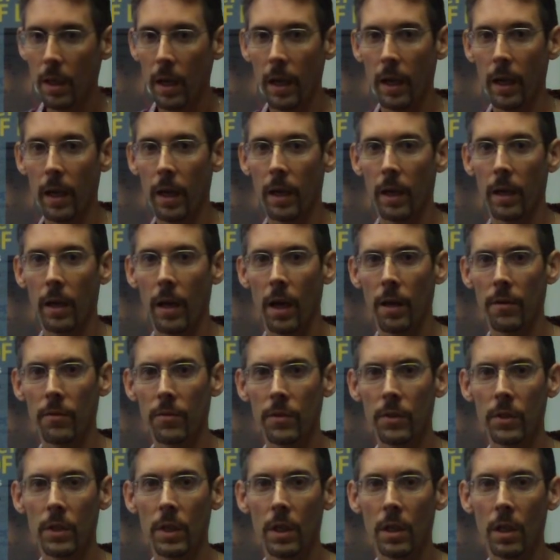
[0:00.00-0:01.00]
And
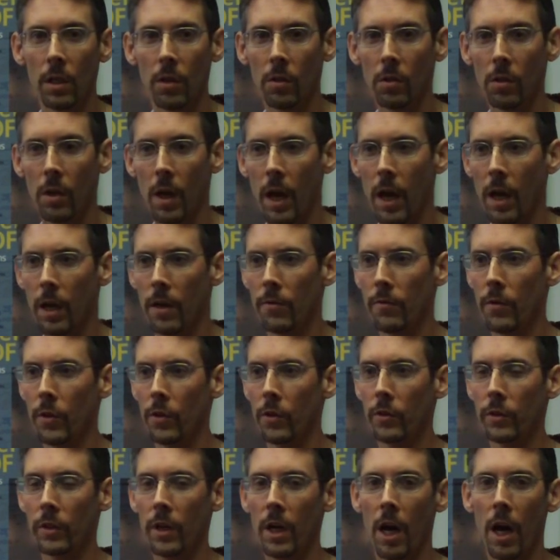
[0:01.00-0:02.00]
I've seen a lot of
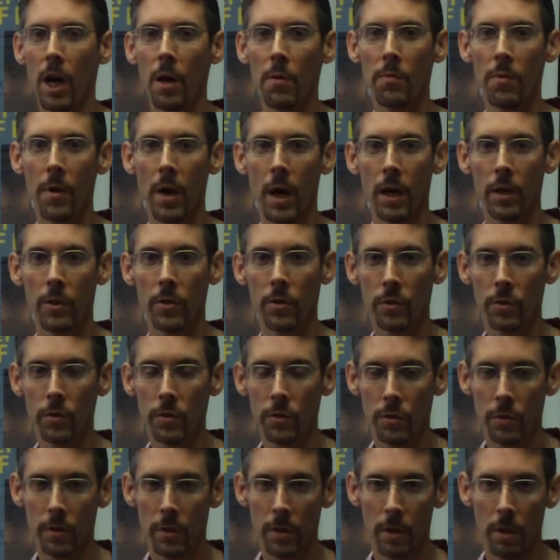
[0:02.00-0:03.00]
other
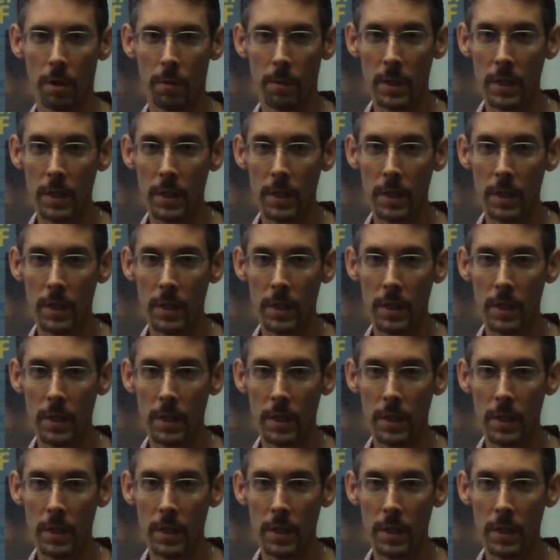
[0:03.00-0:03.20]
chiropractors